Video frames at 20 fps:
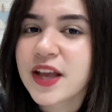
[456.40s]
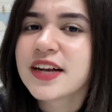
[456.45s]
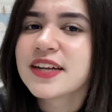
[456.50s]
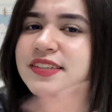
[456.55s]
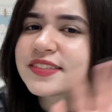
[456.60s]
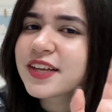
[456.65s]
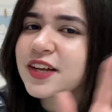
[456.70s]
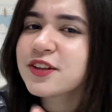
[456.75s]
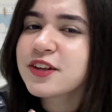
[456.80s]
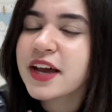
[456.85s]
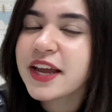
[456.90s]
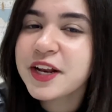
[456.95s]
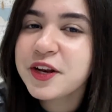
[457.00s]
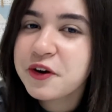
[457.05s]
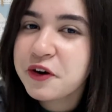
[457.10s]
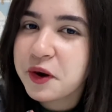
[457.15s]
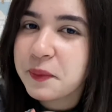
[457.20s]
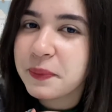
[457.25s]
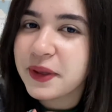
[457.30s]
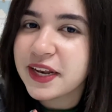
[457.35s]
So, in
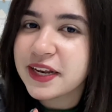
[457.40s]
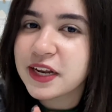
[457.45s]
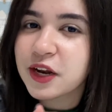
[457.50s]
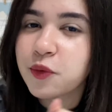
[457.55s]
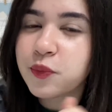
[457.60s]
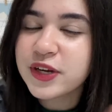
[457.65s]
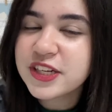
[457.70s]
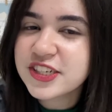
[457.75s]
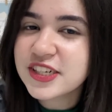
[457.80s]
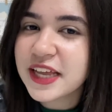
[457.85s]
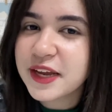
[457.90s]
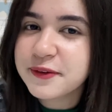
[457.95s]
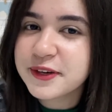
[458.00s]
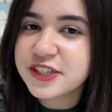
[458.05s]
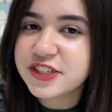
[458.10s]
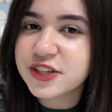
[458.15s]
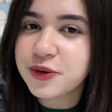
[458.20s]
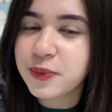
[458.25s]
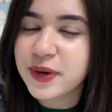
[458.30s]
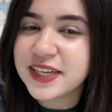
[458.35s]
your opinion, which language
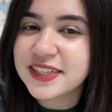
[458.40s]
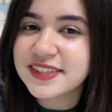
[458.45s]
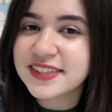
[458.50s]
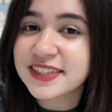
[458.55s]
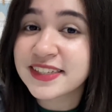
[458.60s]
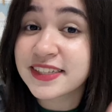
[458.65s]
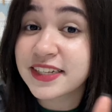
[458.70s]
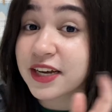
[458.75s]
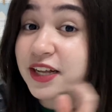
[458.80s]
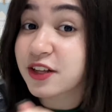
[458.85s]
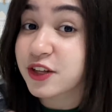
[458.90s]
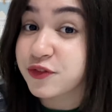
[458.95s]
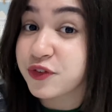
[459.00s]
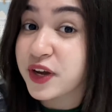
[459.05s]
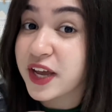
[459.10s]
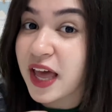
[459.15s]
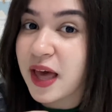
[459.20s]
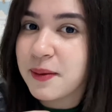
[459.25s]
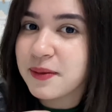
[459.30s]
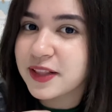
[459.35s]
wins in the
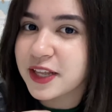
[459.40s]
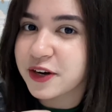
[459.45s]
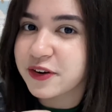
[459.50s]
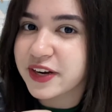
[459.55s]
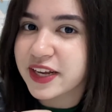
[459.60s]
vocabulary